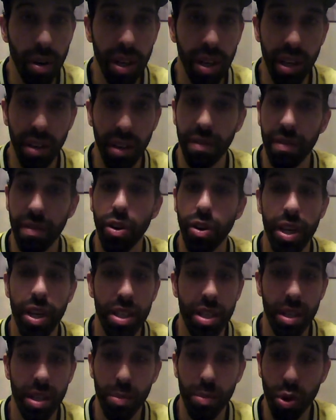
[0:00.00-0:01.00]
If there
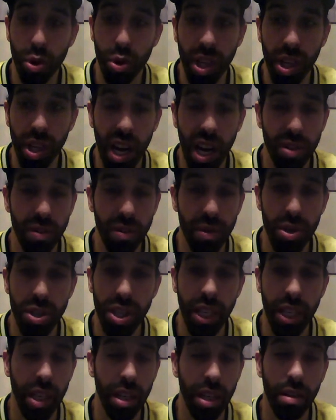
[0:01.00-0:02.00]
is some sort of
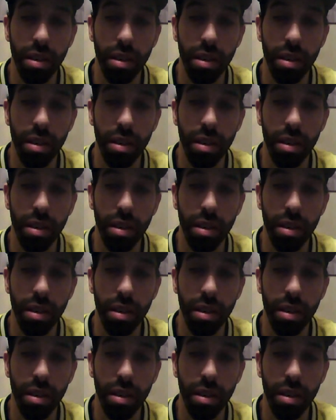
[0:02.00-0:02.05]
controversy,